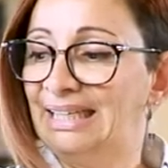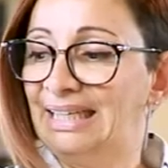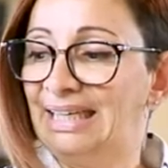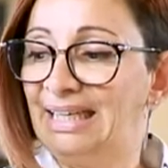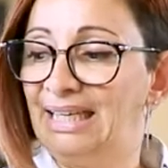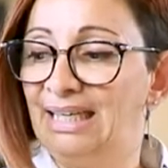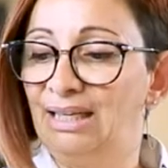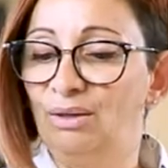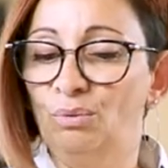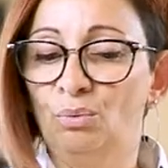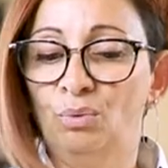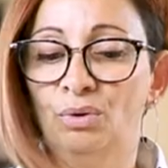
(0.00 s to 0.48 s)

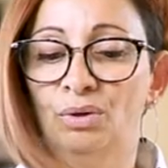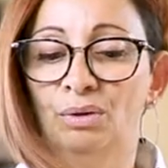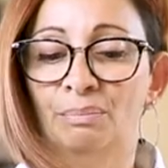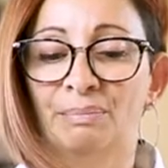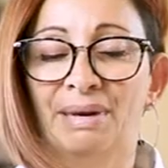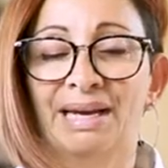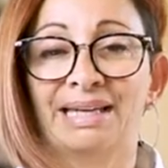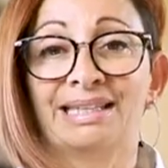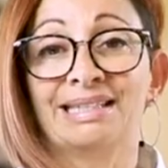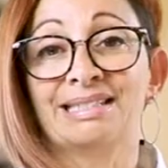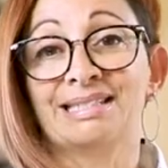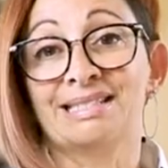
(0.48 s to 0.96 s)
it will
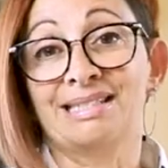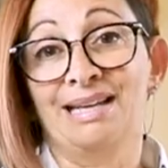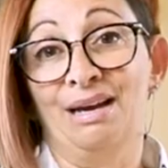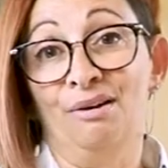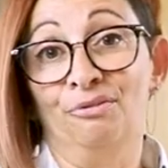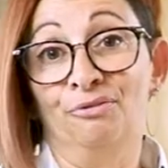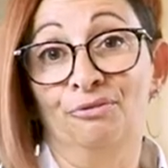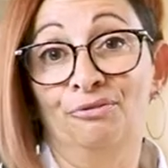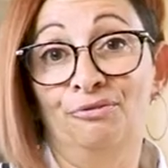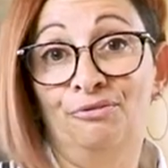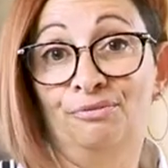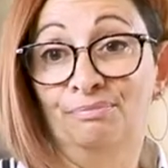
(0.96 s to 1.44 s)
make it
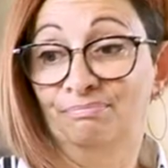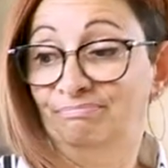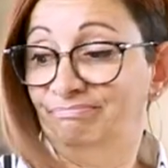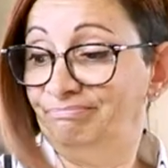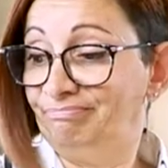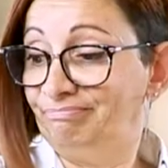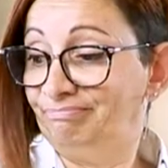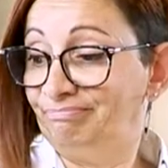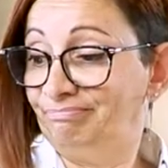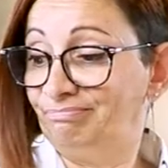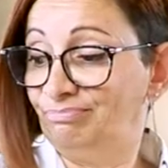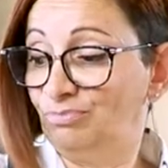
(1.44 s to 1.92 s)
tough.
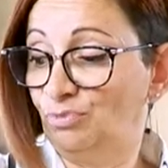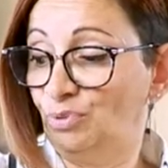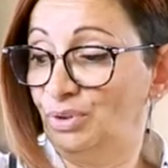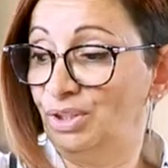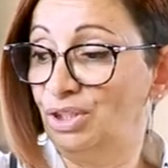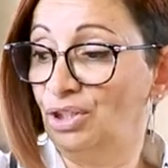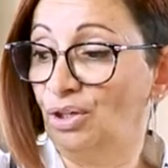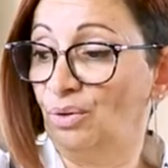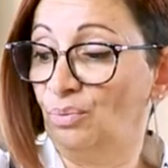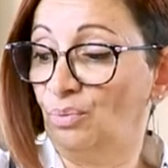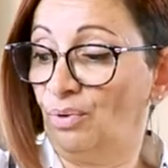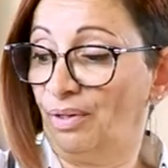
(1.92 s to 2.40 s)
We
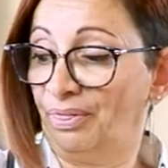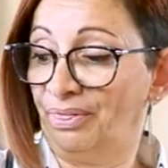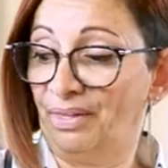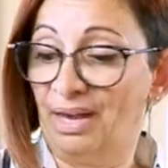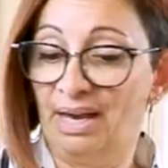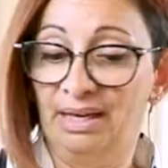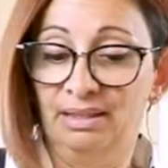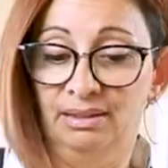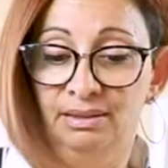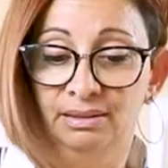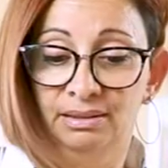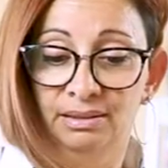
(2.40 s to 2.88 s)
don't want
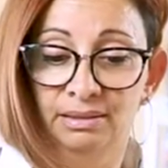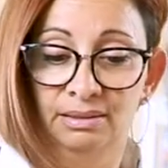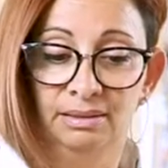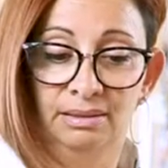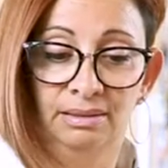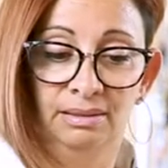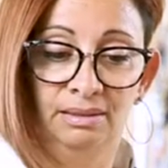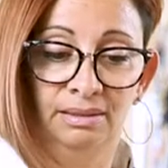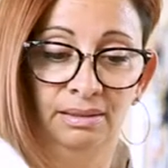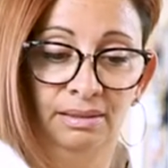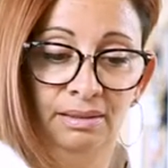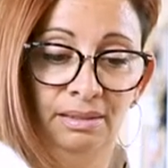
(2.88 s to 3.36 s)
that.
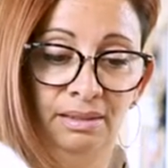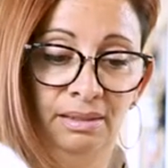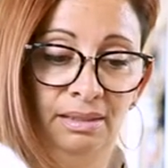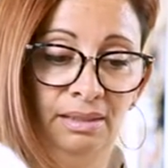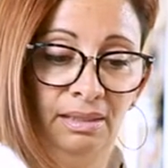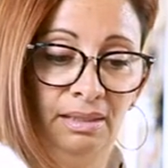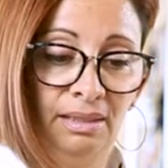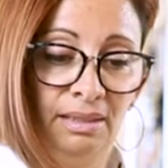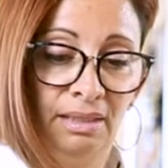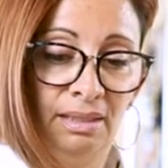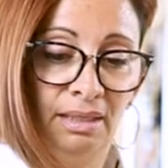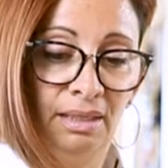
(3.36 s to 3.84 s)

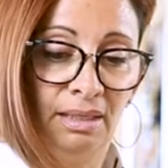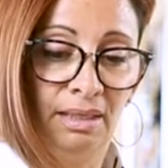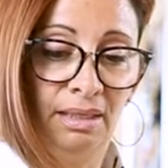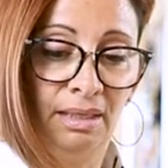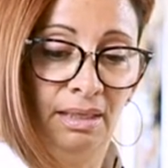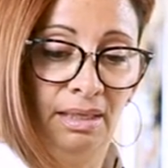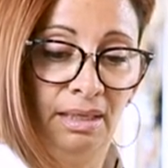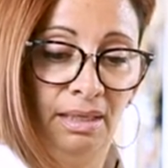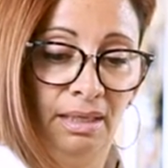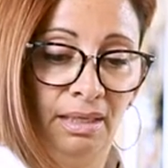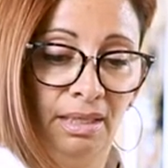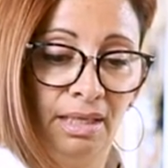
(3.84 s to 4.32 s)

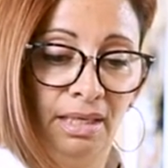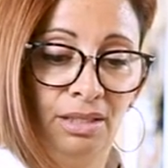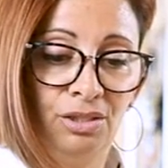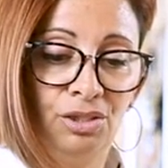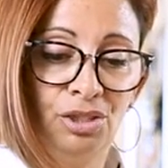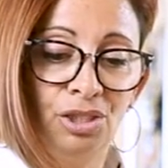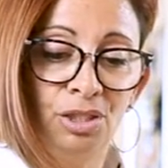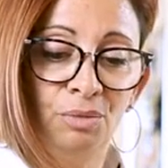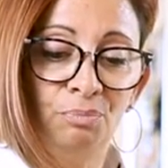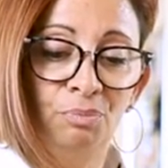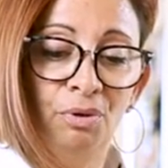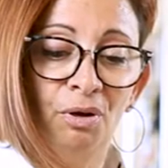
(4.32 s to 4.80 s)
And then
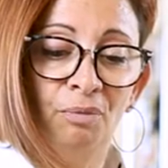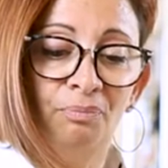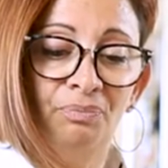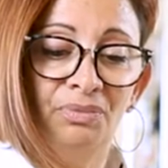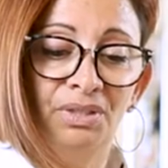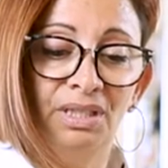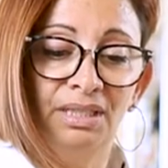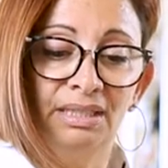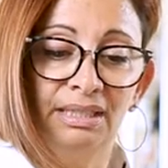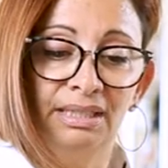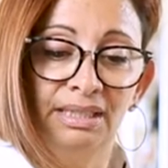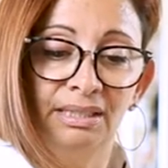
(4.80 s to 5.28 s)
just pop
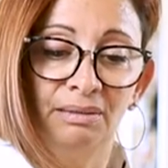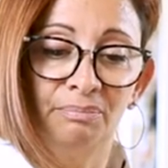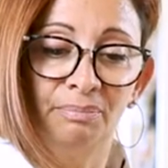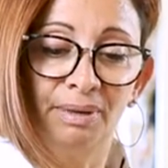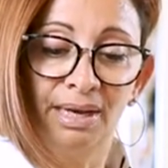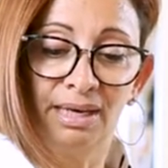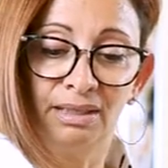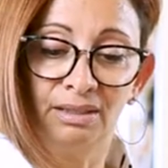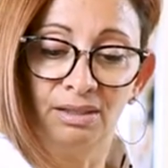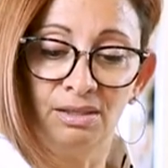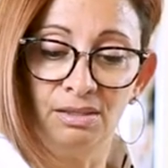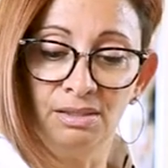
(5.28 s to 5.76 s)
the lid
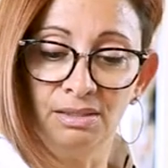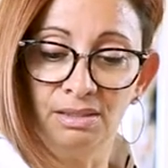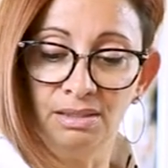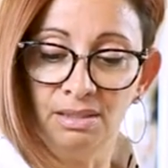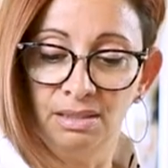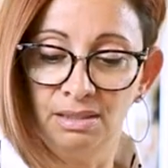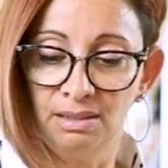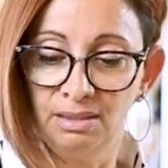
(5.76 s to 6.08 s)
back on.